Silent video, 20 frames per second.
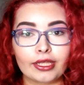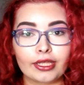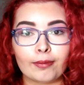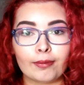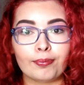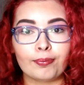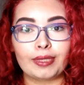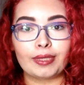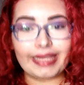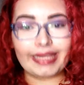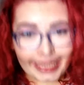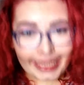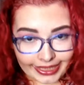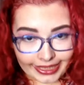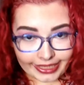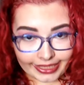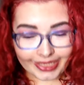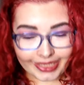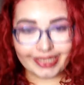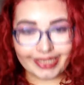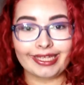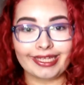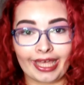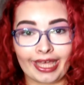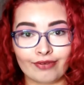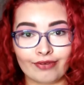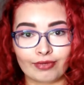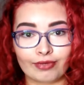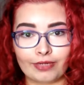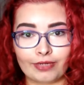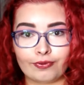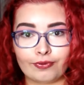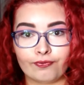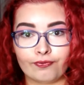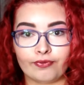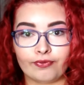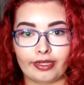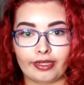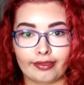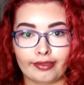completely get rid of a
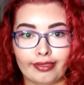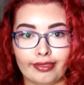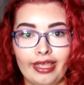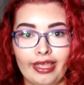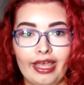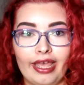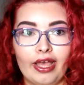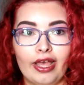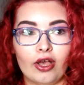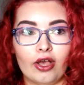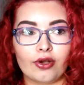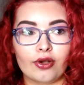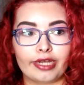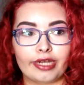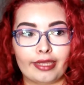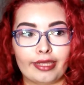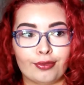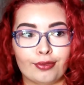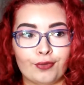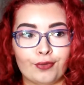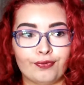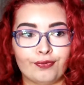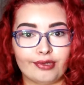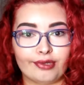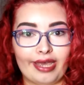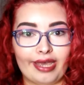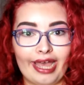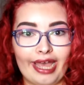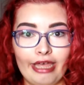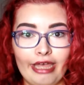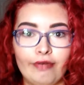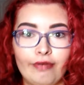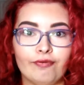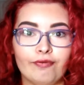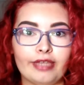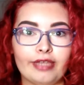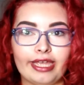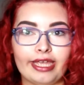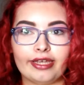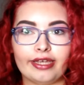frizz? Okay, so if you have
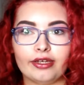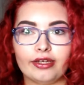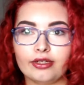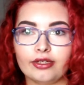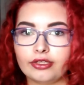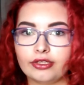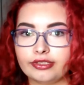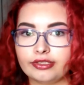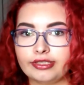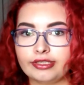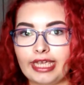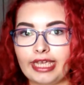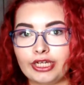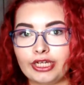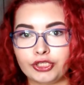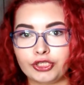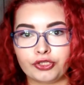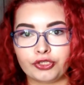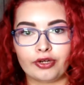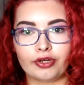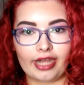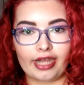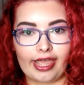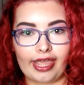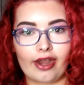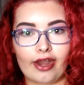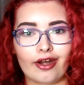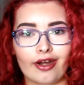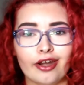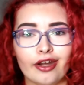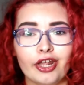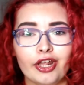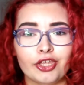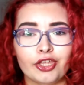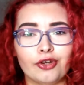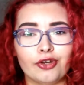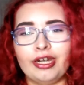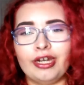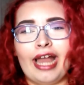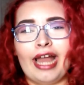textured hair,
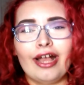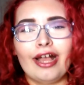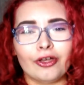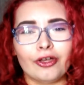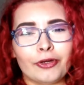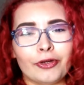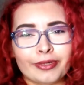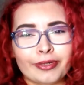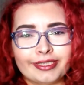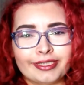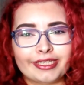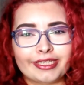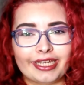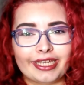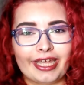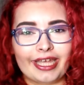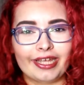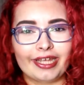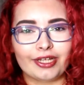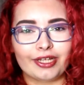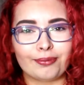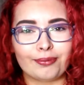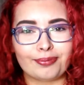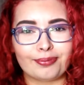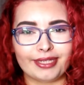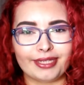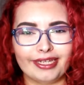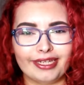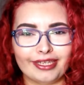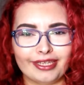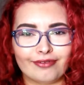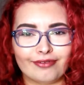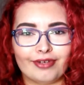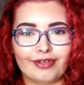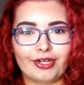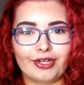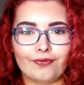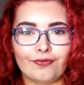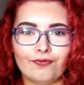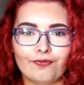you're not going to get completely
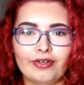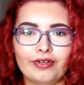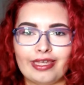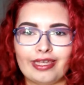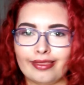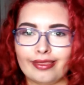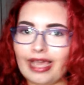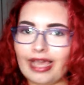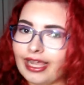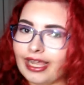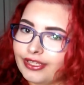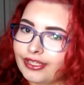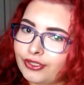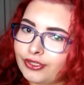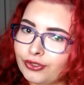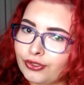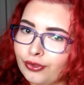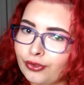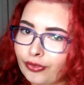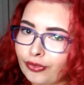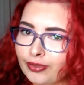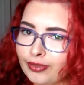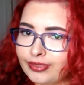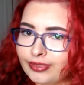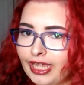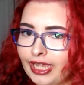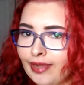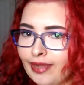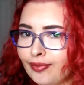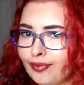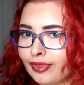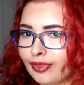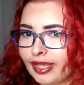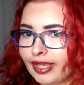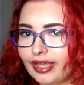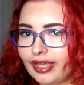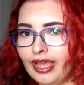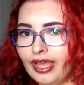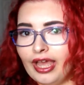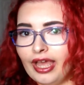rid of frizz. I do sometimes
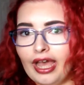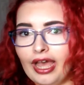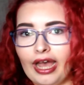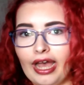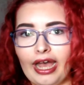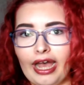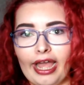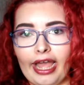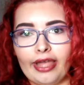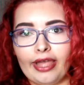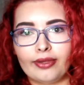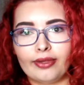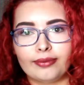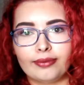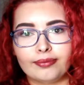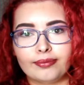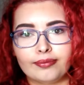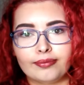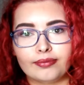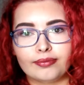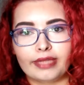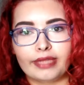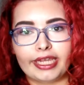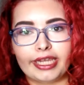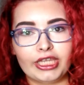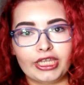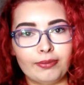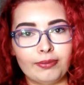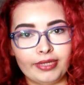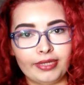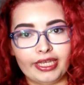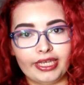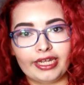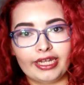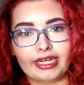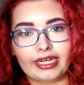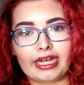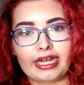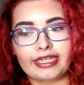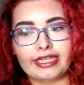in the
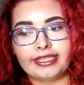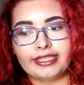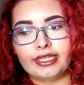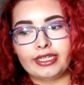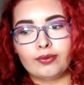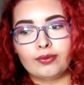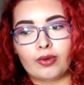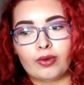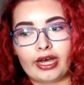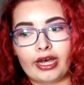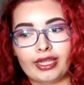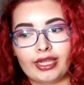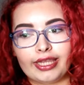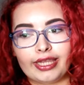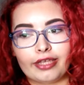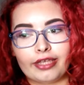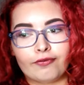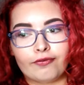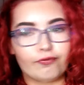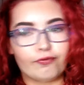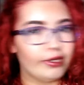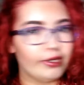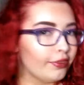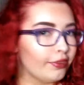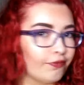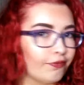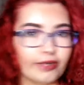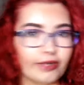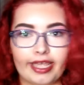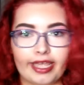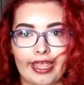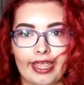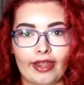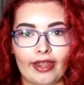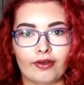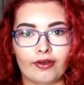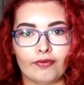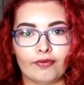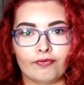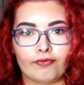beginning I did want frizz-free
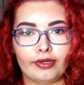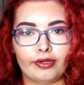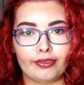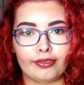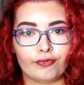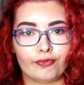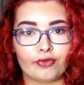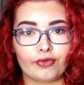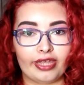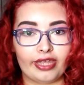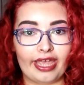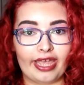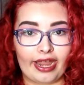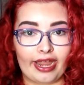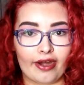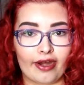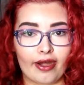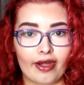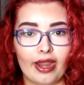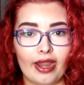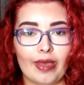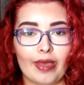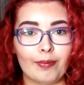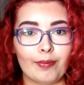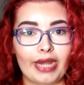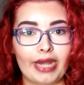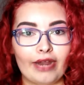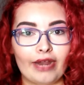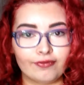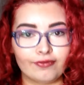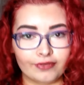hair, but I